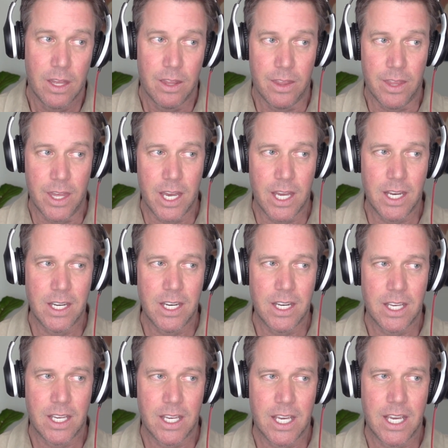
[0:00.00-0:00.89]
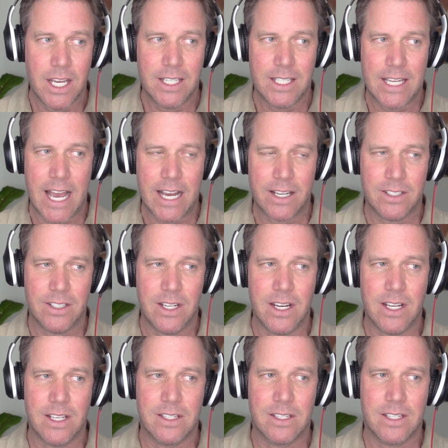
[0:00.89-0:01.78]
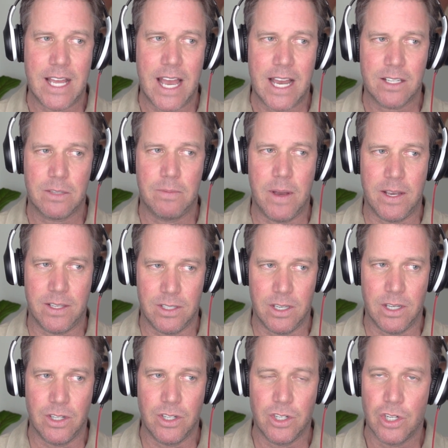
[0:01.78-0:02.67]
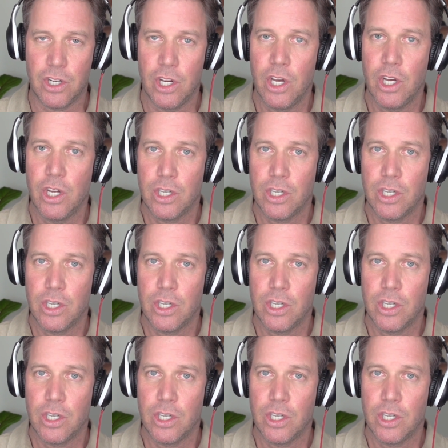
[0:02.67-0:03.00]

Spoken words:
Then he texted a text message